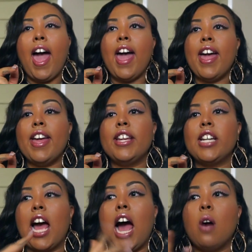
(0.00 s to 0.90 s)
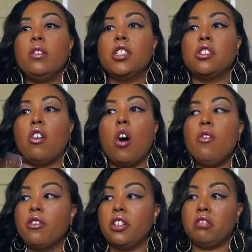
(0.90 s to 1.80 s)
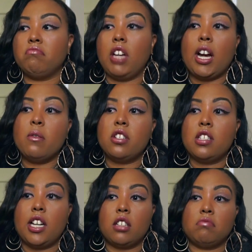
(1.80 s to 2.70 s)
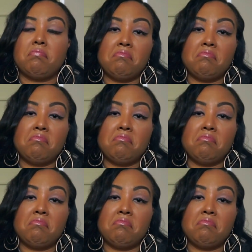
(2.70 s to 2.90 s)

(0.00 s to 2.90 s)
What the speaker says: And I was just over it. Like, I was just like,